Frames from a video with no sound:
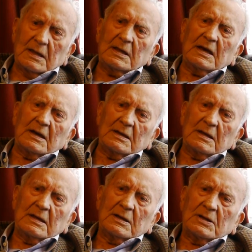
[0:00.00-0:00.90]
yeah,
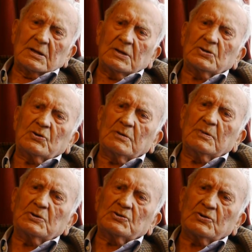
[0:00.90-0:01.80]
he
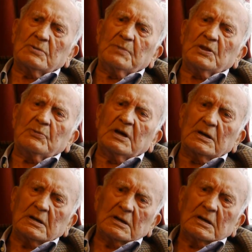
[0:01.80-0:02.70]
showed, showed me the
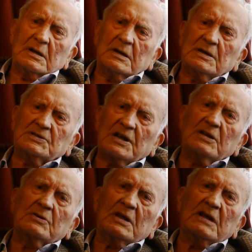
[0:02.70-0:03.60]
way. And he said,
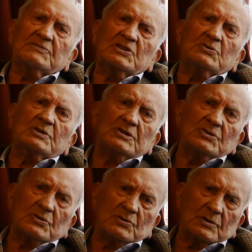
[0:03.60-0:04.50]
no, you'll have to do it on
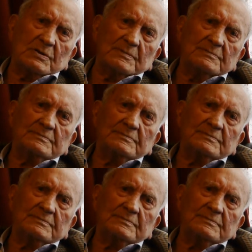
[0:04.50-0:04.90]
your own.